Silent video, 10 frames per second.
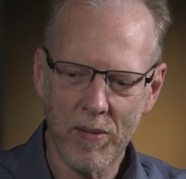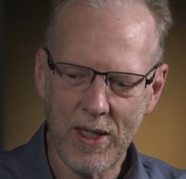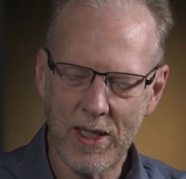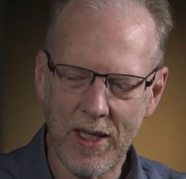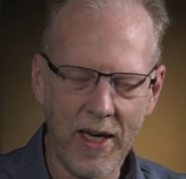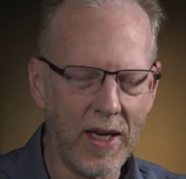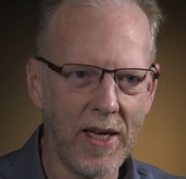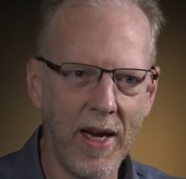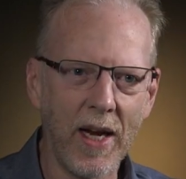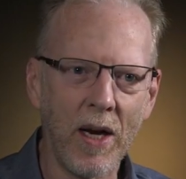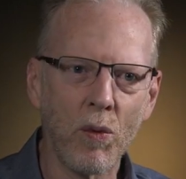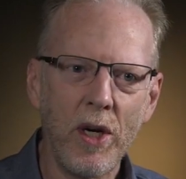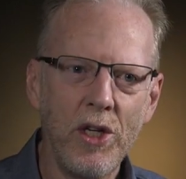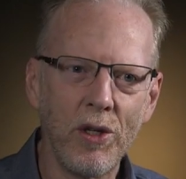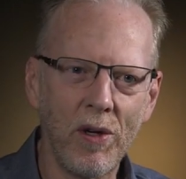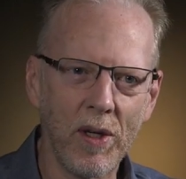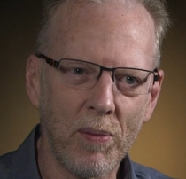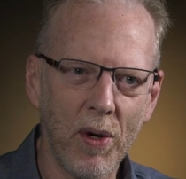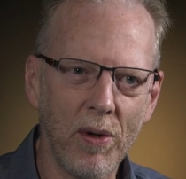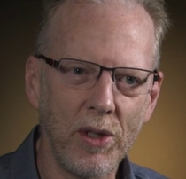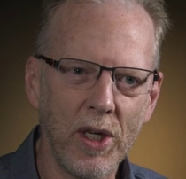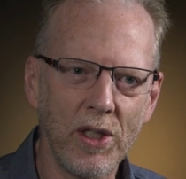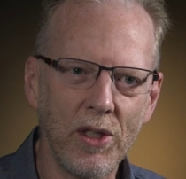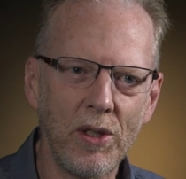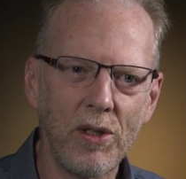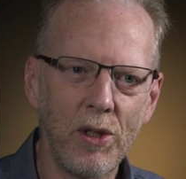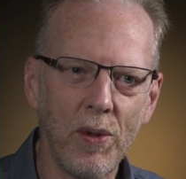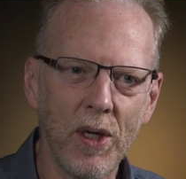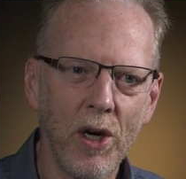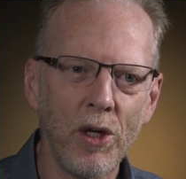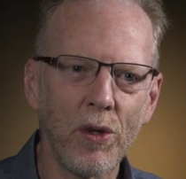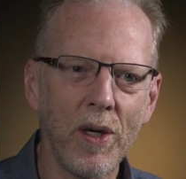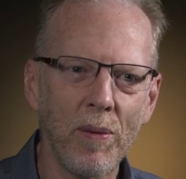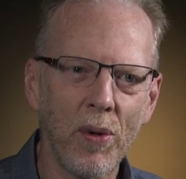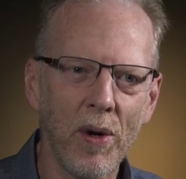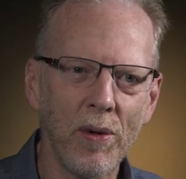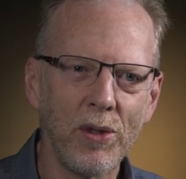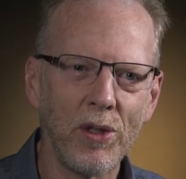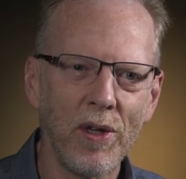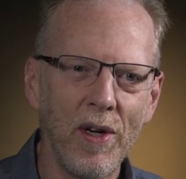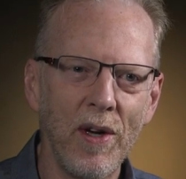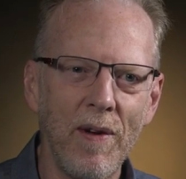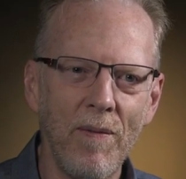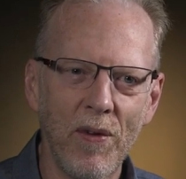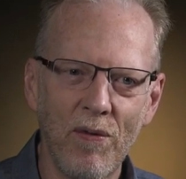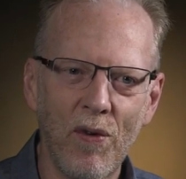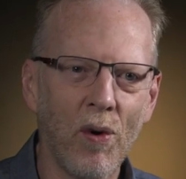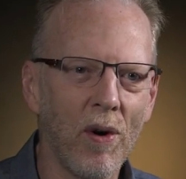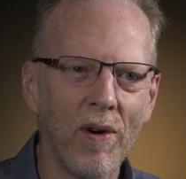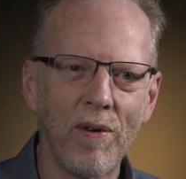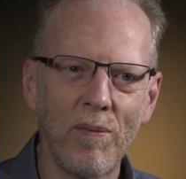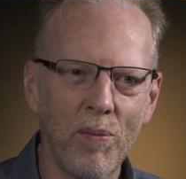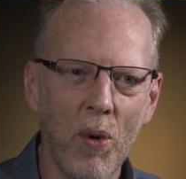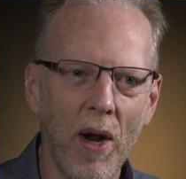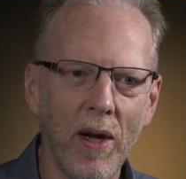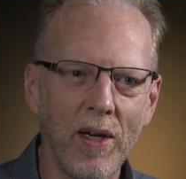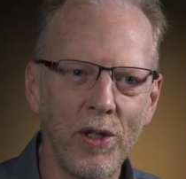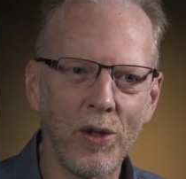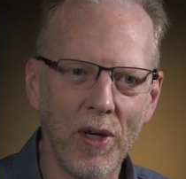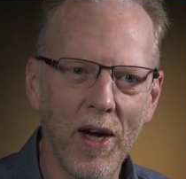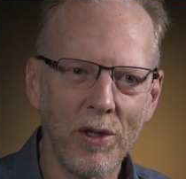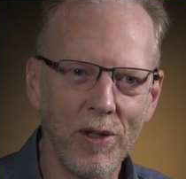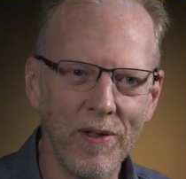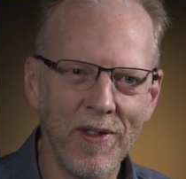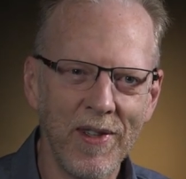is think, taking a regional approach as a, to a country approach for product introduction.